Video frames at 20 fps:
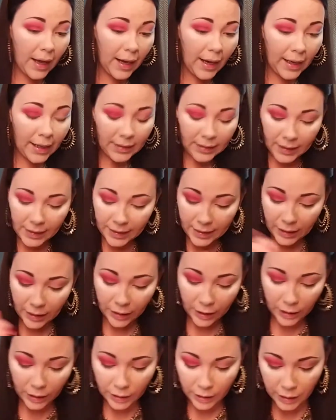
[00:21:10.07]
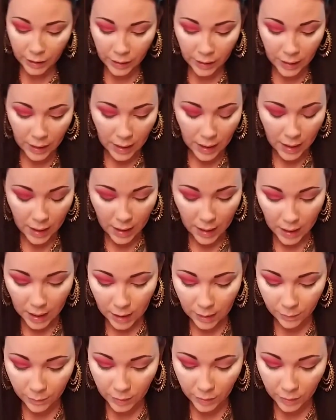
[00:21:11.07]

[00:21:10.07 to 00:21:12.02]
highlight color, I'm